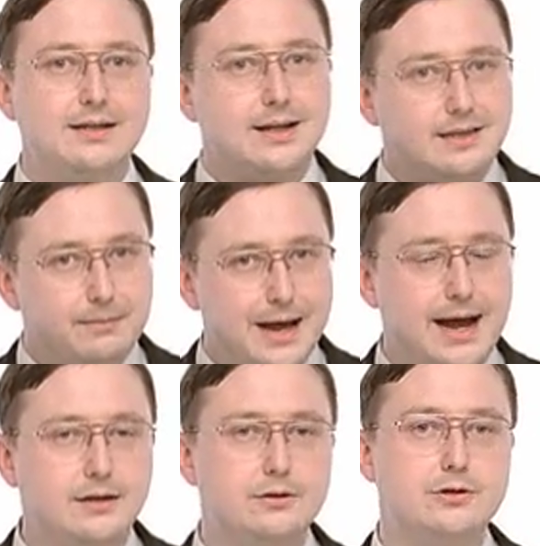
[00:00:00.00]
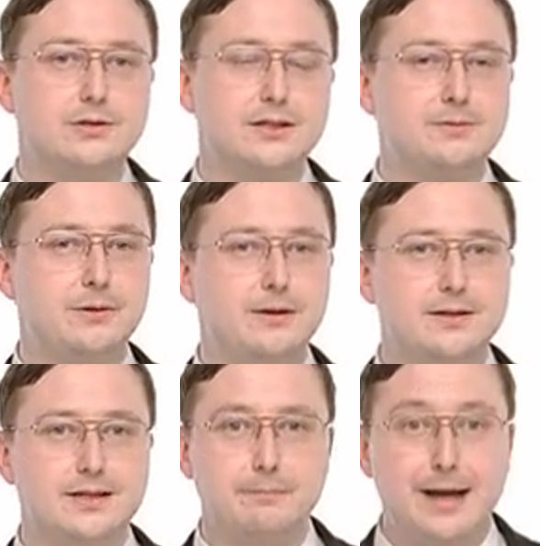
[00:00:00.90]
Let's let the Mac users
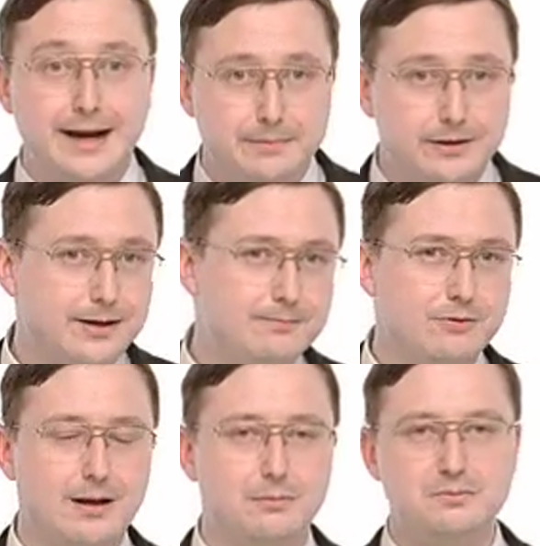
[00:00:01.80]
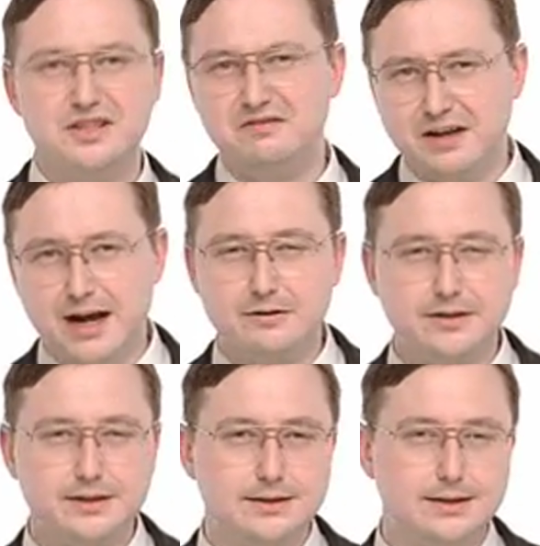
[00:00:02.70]
experience compatibility problems and
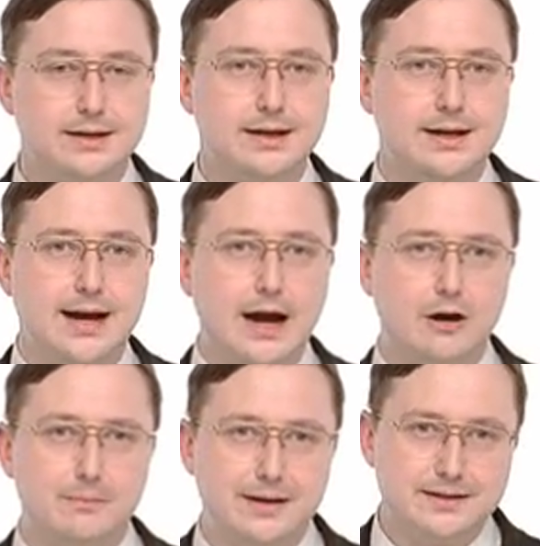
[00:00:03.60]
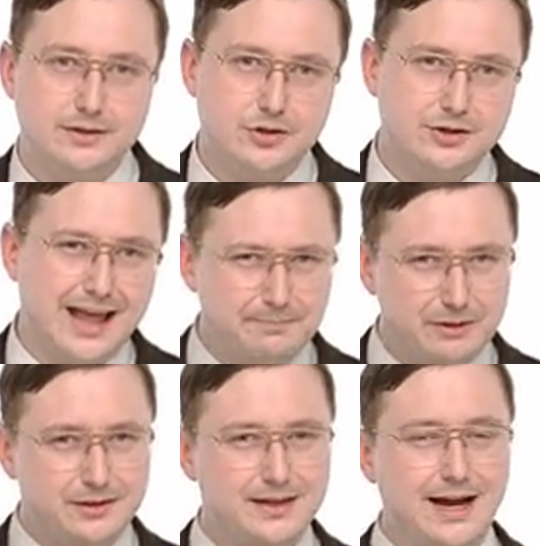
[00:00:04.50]
viruses and error messages that
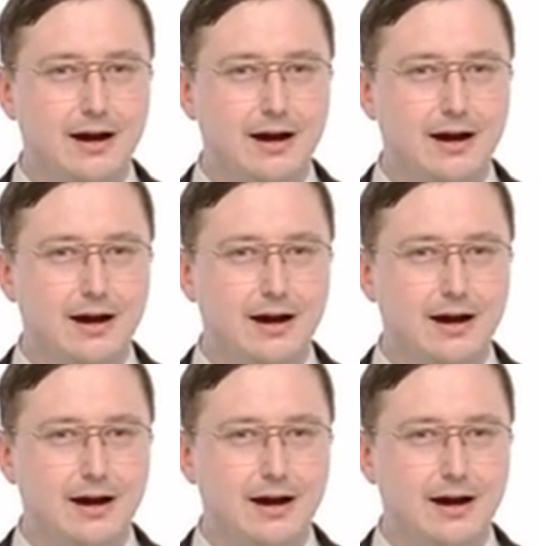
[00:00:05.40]
builds